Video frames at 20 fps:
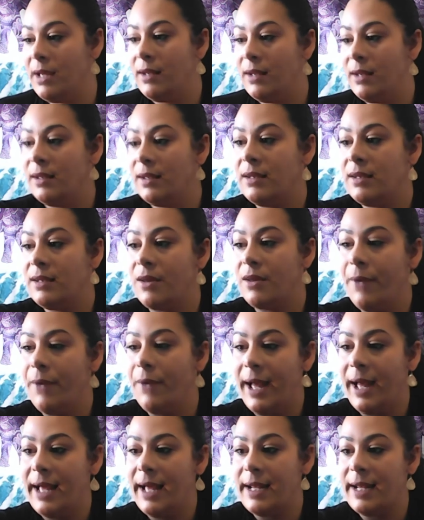Let's go
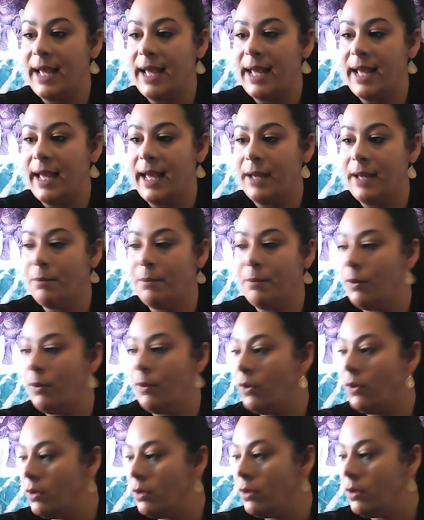ahead and
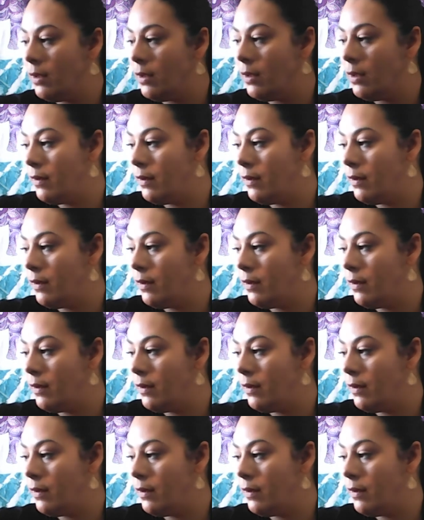pull